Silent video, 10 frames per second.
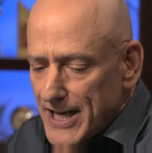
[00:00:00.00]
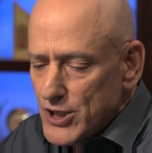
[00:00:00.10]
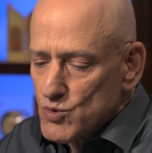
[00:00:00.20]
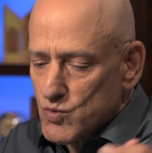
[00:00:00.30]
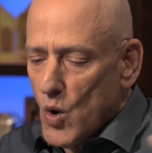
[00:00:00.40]

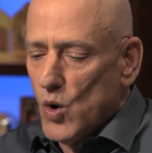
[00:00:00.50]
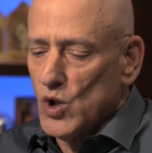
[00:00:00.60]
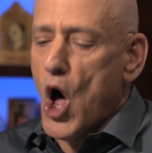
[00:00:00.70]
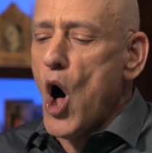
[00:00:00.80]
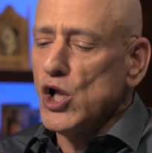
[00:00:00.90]
Let us
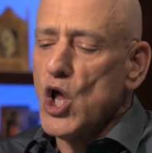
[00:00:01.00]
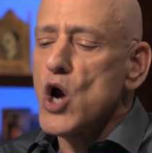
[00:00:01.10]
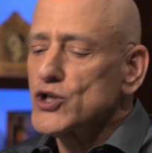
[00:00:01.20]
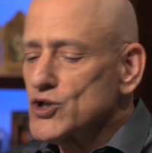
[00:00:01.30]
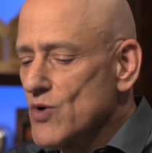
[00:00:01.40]
roll
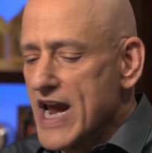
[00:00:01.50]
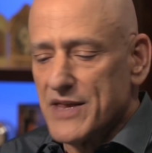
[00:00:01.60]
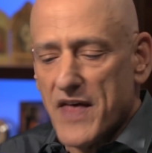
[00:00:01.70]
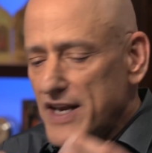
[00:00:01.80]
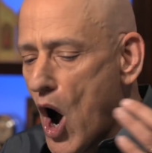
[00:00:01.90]
all our
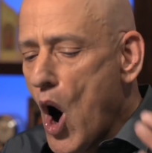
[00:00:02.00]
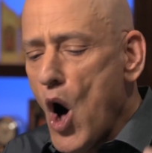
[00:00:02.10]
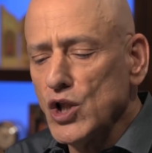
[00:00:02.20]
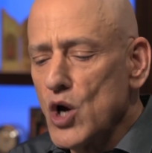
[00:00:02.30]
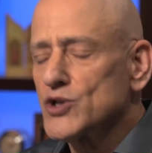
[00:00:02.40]
strength and
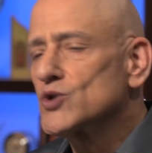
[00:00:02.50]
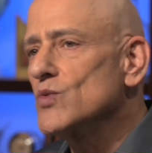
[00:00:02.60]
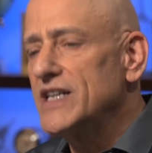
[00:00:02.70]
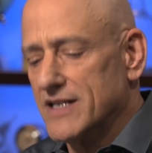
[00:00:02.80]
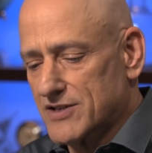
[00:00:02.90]
all
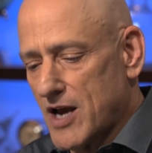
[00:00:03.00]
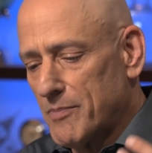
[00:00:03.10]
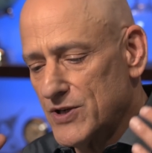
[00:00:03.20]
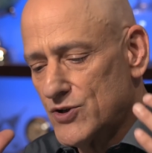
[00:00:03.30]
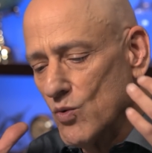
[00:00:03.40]
our
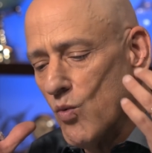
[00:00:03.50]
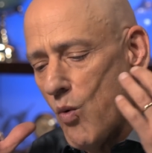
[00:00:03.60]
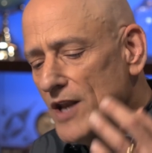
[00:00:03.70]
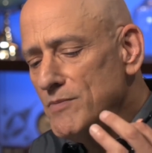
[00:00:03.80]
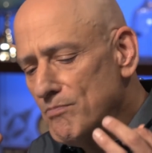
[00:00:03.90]
sweetness up
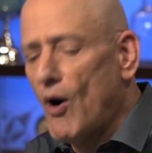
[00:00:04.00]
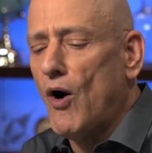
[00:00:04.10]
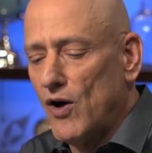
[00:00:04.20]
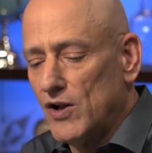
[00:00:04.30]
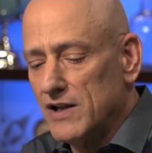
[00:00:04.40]
into
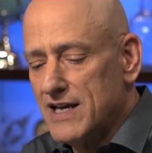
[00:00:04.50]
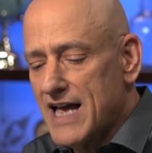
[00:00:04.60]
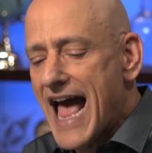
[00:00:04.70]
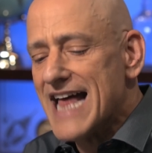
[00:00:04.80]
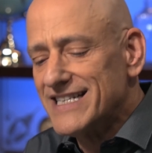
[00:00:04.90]
one
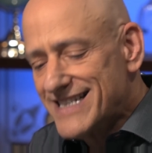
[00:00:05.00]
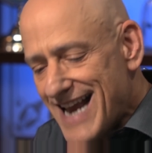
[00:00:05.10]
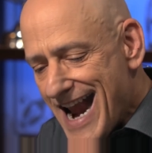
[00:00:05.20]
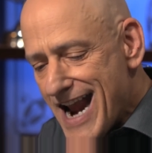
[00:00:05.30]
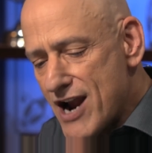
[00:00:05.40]
ball
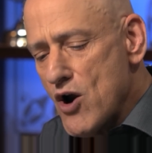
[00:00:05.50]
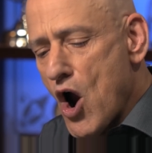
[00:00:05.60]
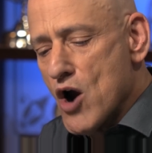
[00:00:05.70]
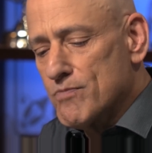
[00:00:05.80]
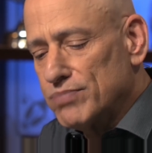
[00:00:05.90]
and
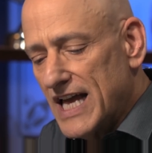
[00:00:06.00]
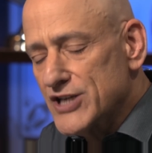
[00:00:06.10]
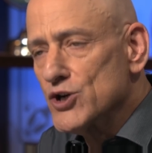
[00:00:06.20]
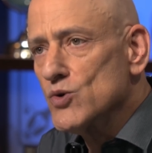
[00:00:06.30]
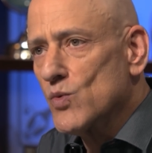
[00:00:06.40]
tear our
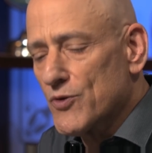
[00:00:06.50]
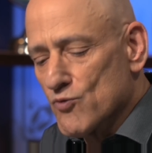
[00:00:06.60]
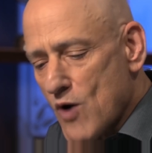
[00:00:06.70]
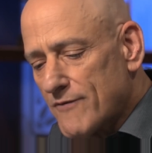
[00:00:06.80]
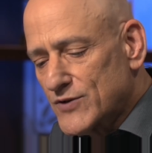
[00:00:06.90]
pleasure
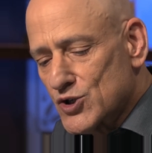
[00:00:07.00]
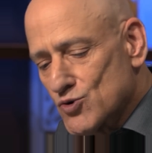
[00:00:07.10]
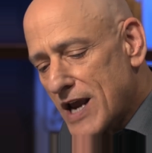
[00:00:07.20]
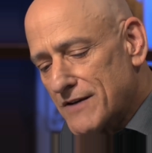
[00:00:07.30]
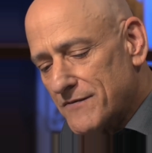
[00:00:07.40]
with rough
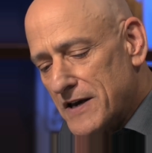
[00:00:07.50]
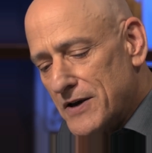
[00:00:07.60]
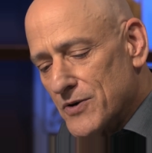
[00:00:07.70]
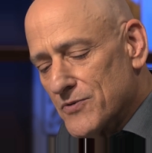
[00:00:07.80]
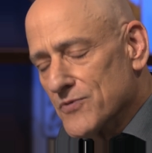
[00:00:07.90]

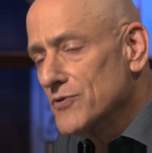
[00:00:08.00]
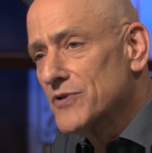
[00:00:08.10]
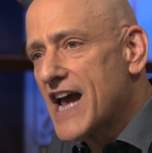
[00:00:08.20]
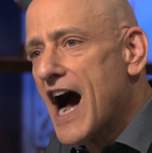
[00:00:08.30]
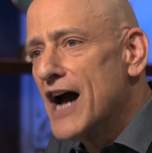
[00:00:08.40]
strife
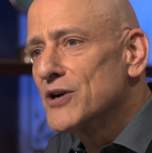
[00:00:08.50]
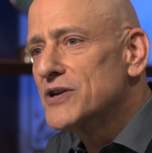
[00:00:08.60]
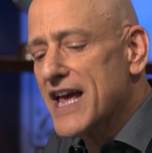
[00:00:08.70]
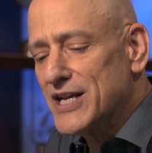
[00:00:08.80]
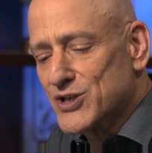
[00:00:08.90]
through the
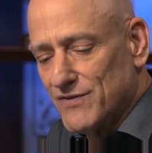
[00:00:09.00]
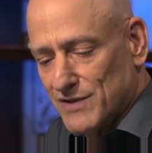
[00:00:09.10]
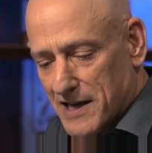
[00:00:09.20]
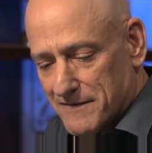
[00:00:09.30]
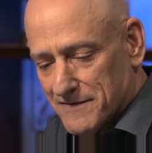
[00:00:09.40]
iron
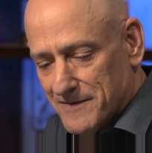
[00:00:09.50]
gates of